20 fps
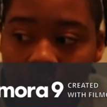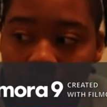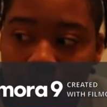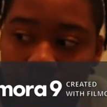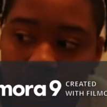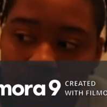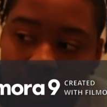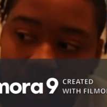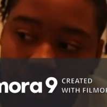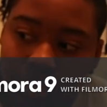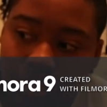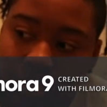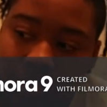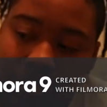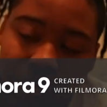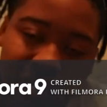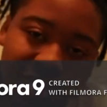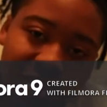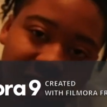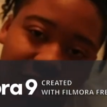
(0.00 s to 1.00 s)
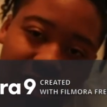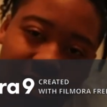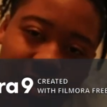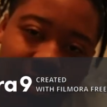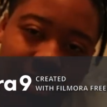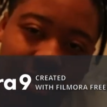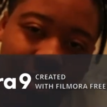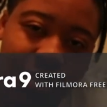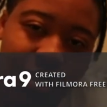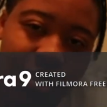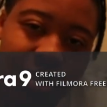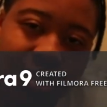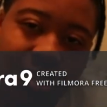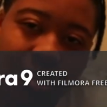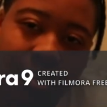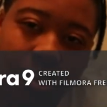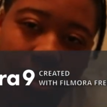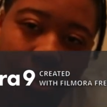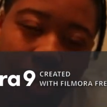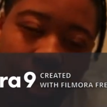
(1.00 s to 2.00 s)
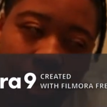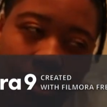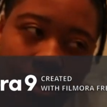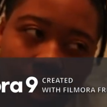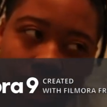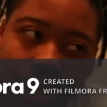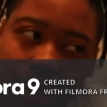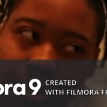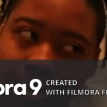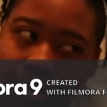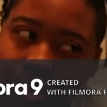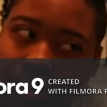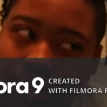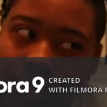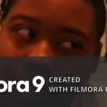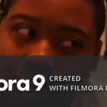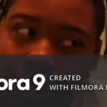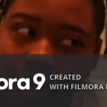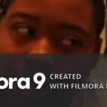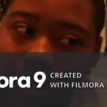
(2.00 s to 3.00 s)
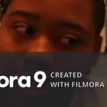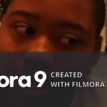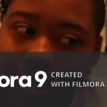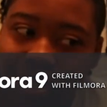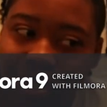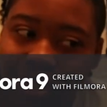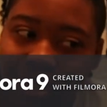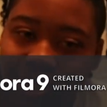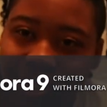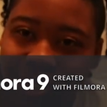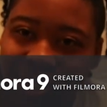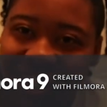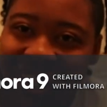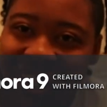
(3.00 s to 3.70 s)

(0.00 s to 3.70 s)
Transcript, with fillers: because you don't really want to see me making my grandma's bed, Like that's not really